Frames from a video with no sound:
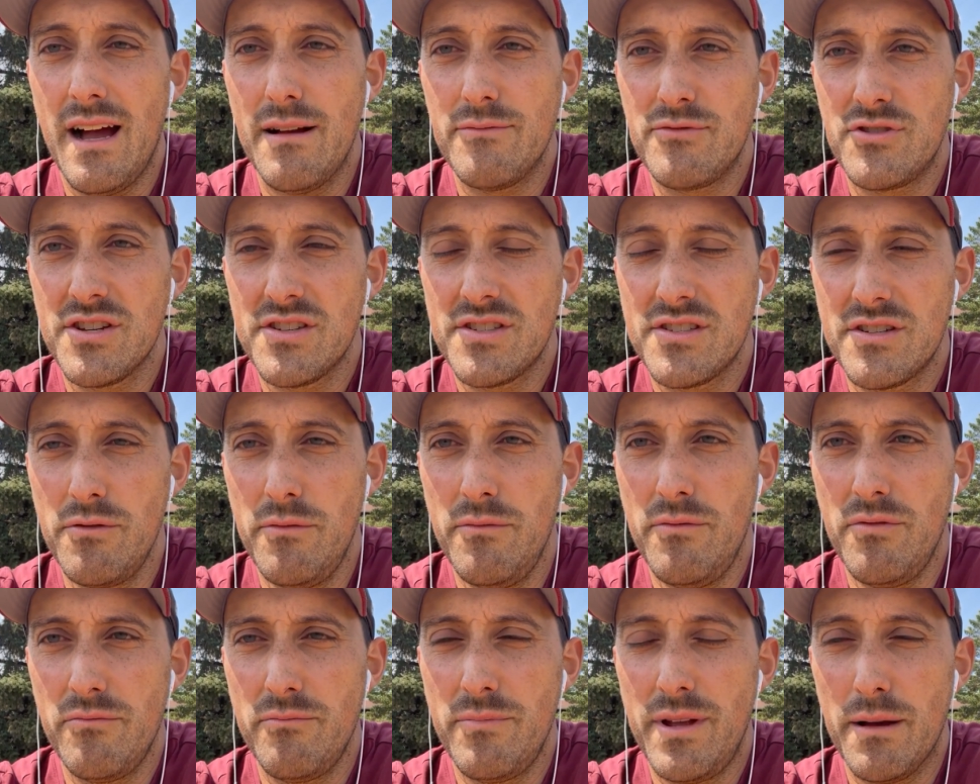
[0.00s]
just
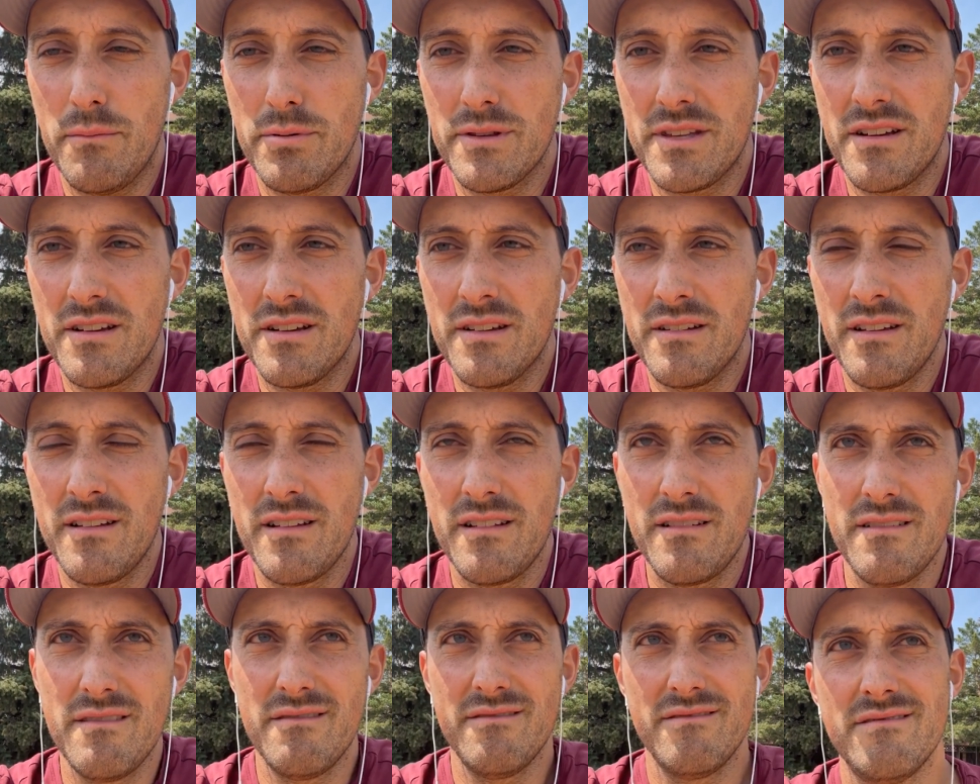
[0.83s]
to be able to
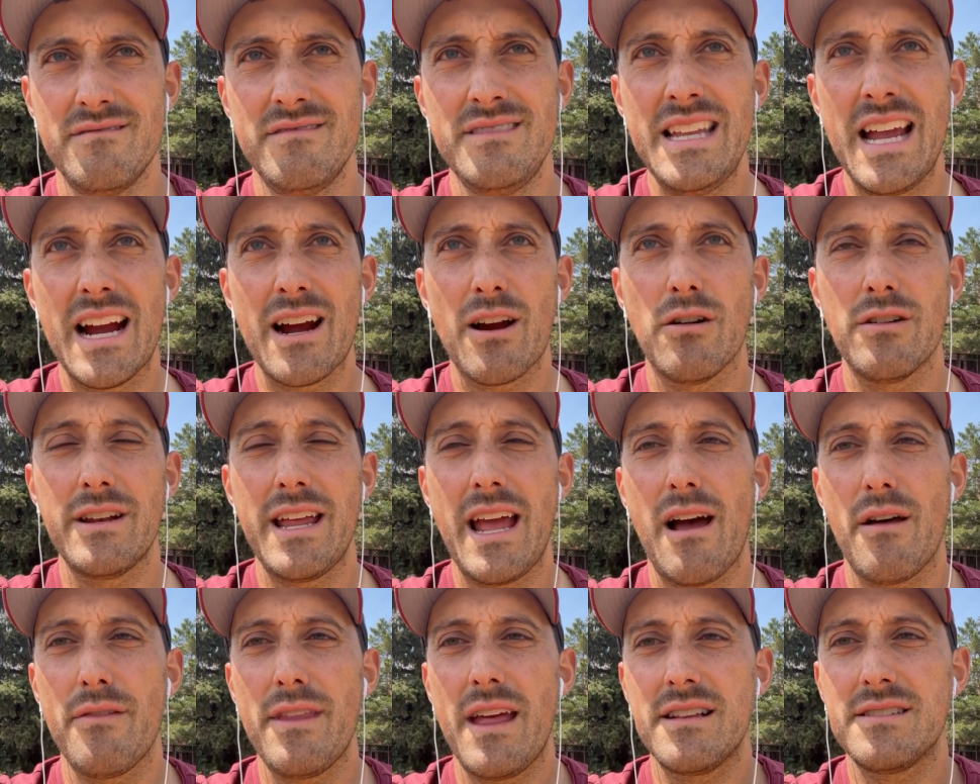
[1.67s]
narrow
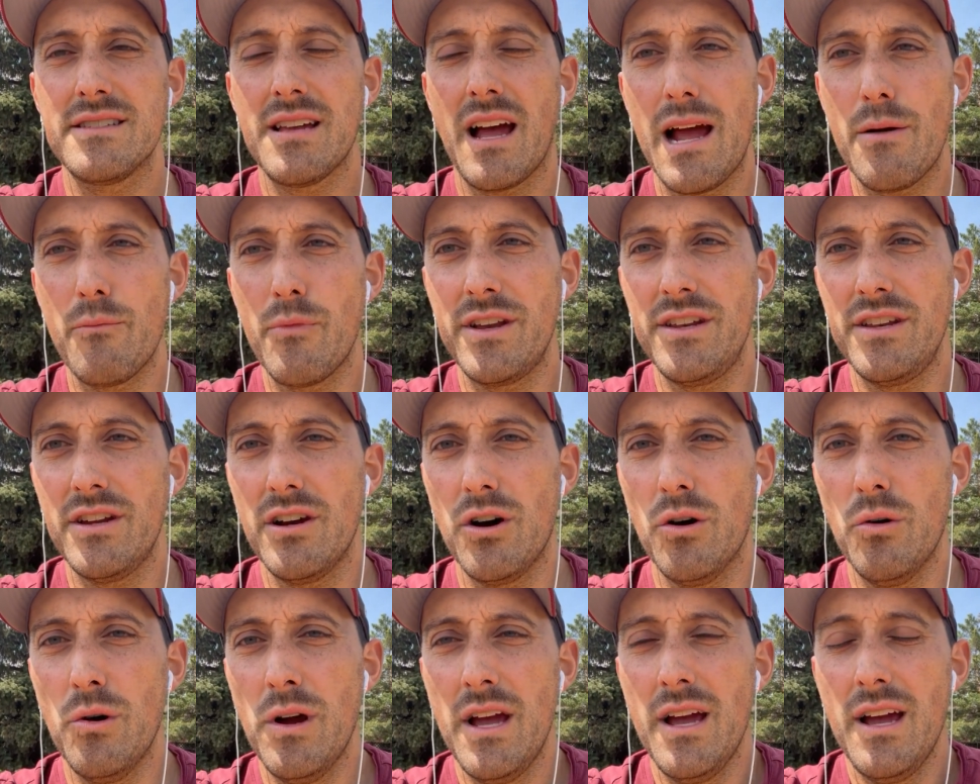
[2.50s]
down that time
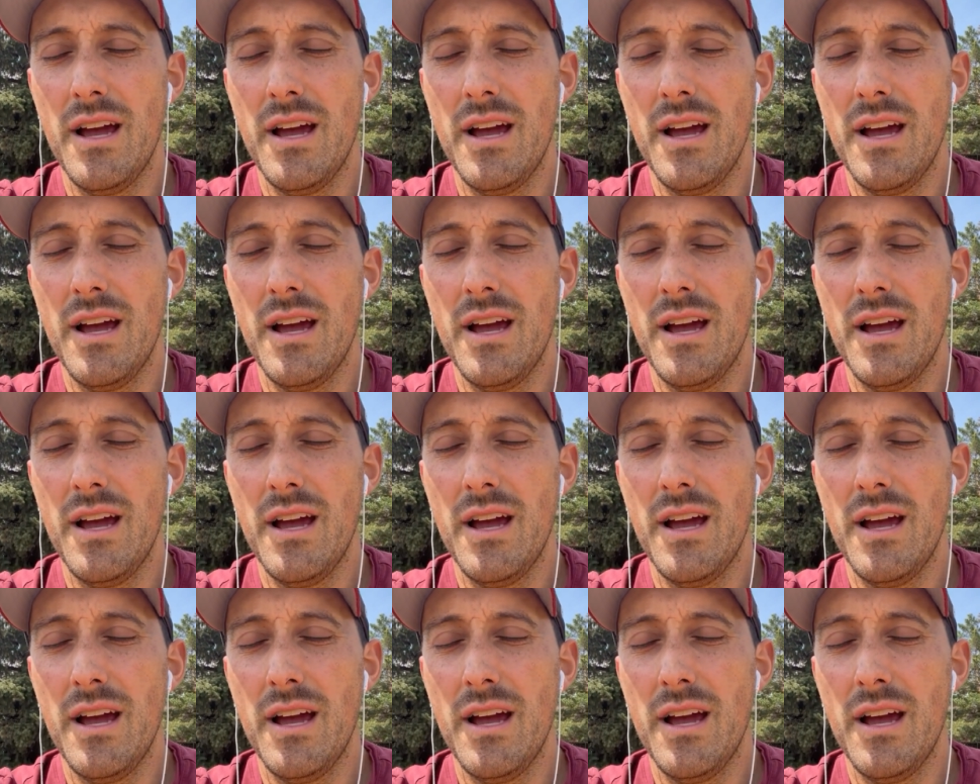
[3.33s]
window.